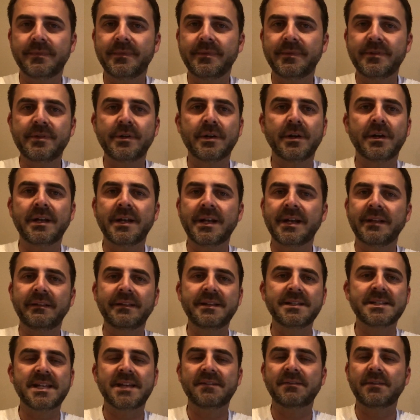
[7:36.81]
You're going to at
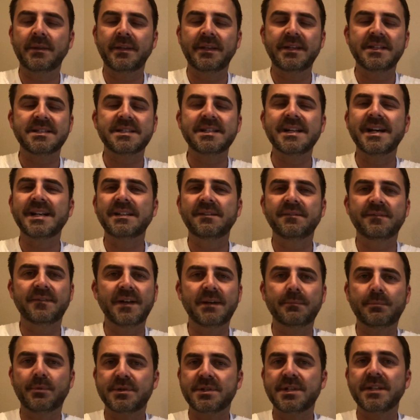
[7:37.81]
least have at least
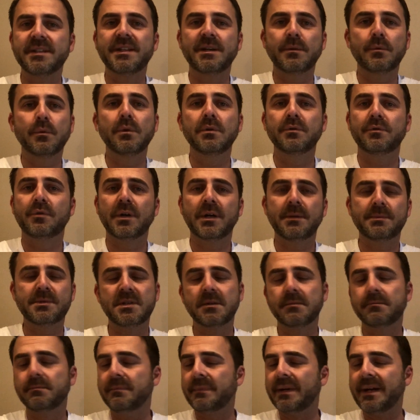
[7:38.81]
95% that will drop
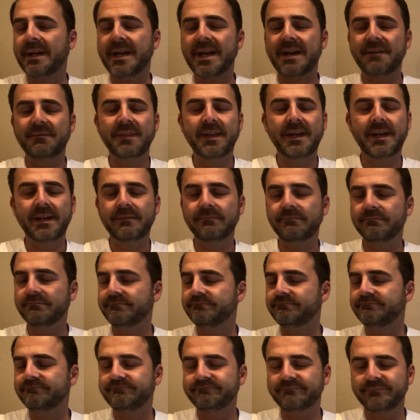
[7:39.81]
ship. I have that
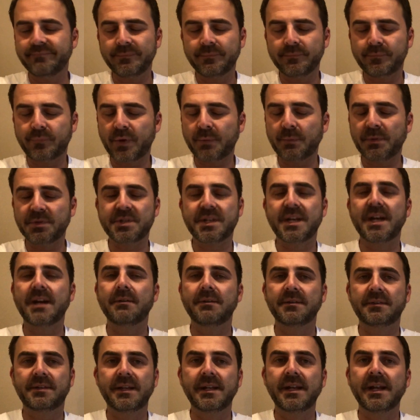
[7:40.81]
pretty much
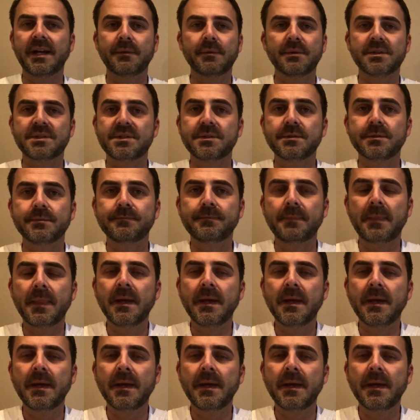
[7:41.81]
guaranteed, I would assume.